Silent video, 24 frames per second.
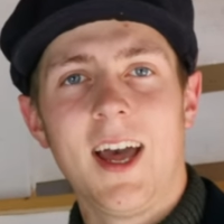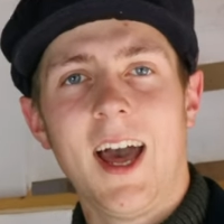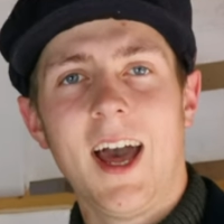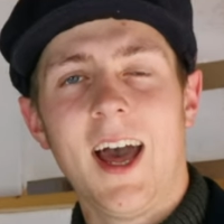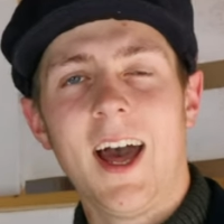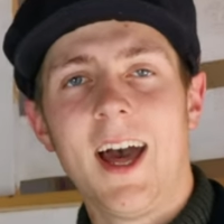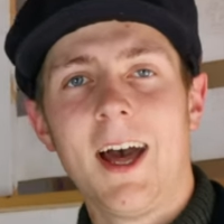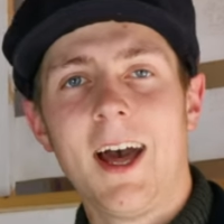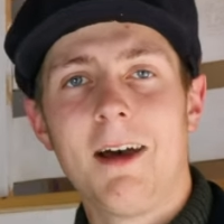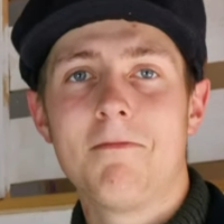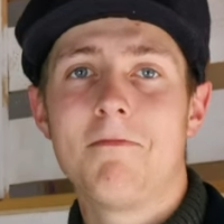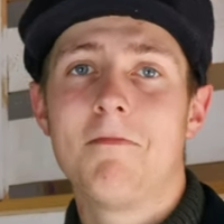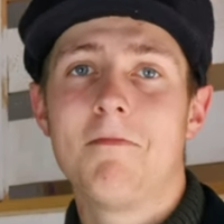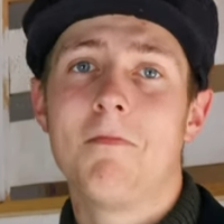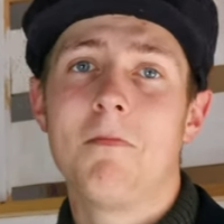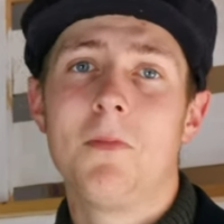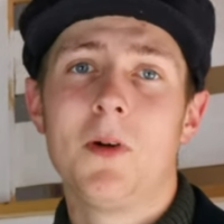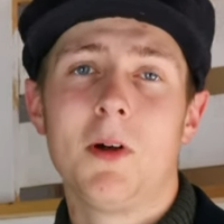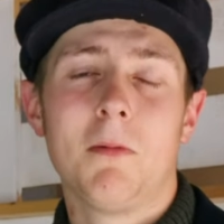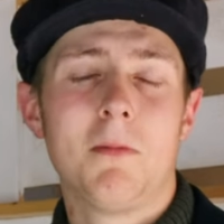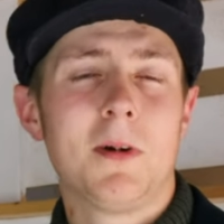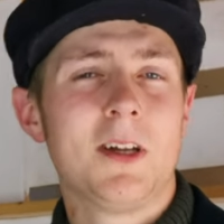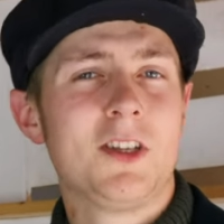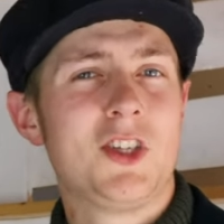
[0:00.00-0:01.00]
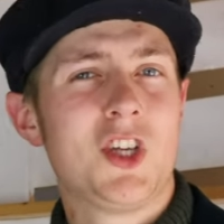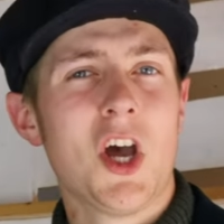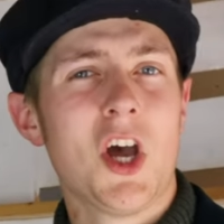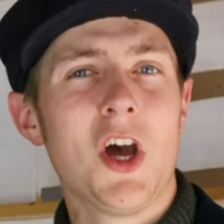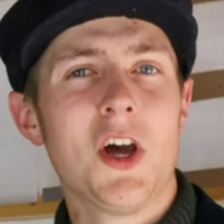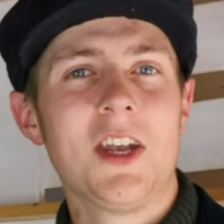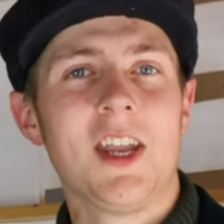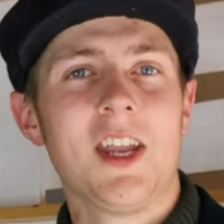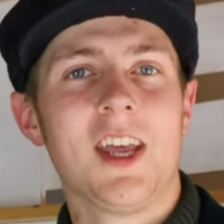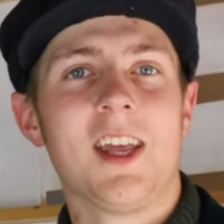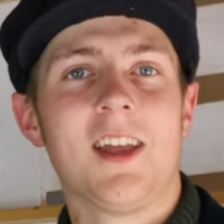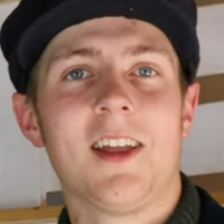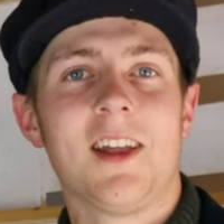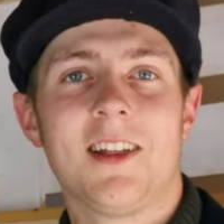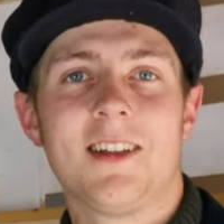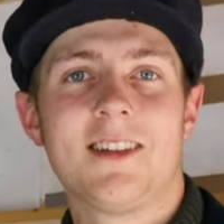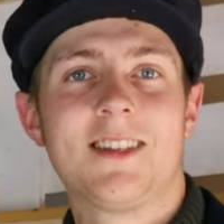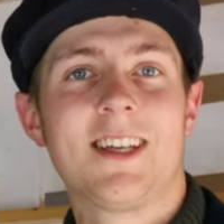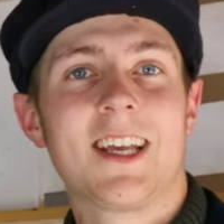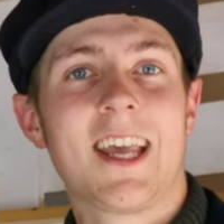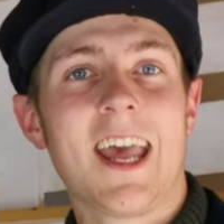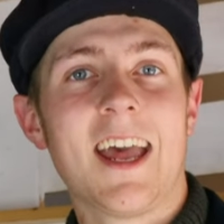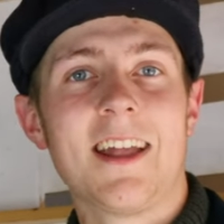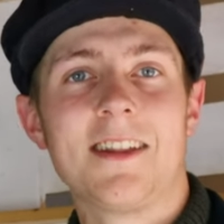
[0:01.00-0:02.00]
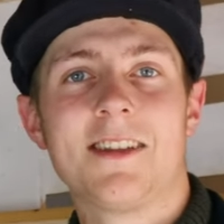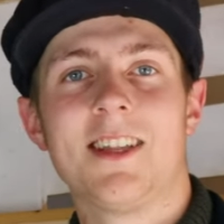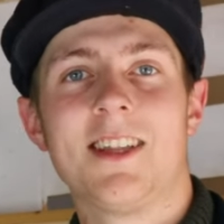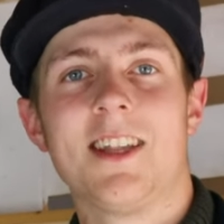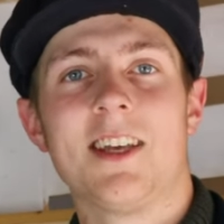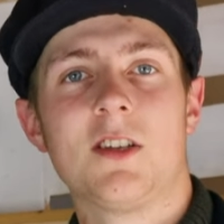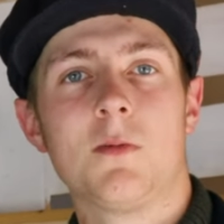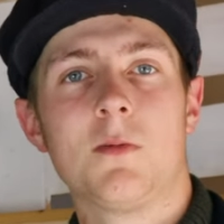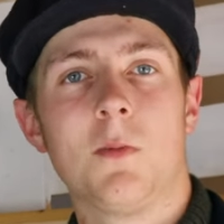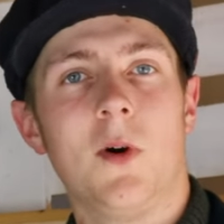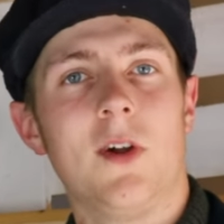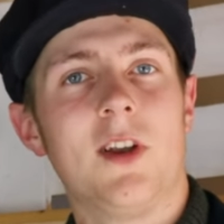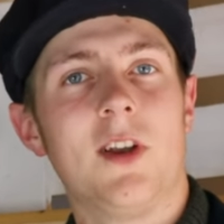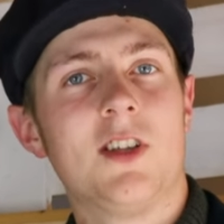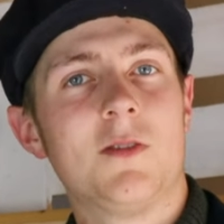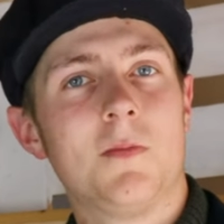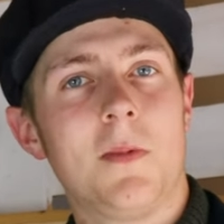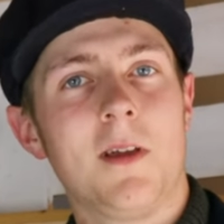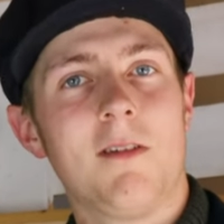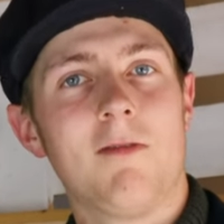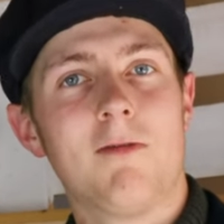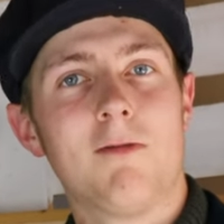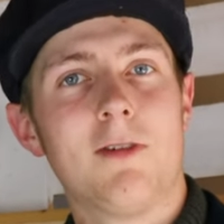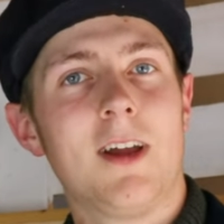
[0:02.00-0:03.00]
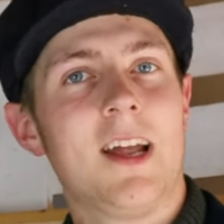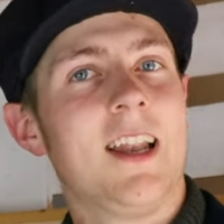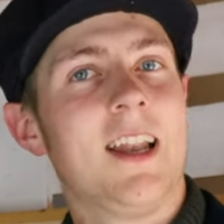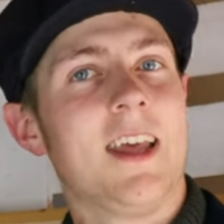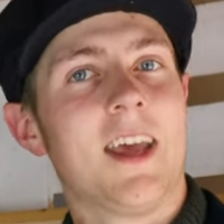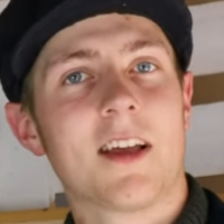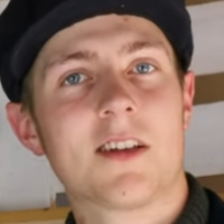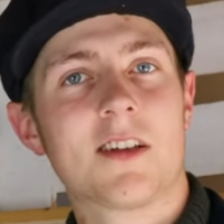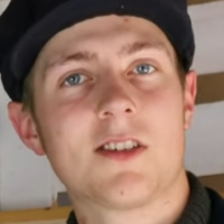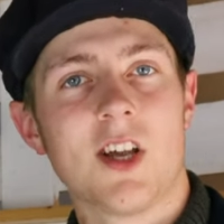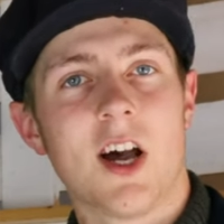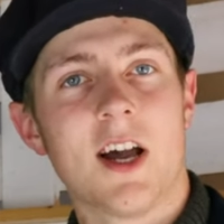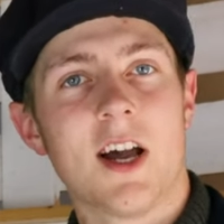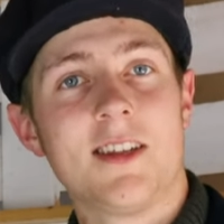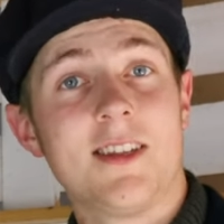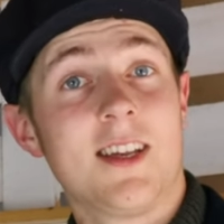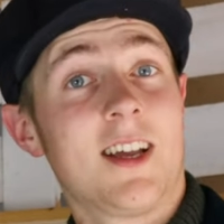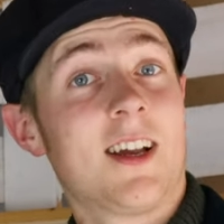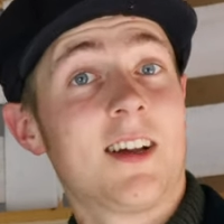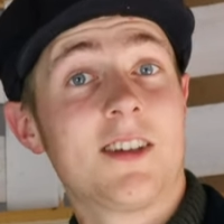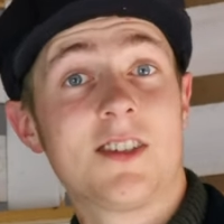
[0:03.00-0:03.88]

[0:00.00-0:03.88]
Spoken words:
But my journey to get to this point has been really exciting.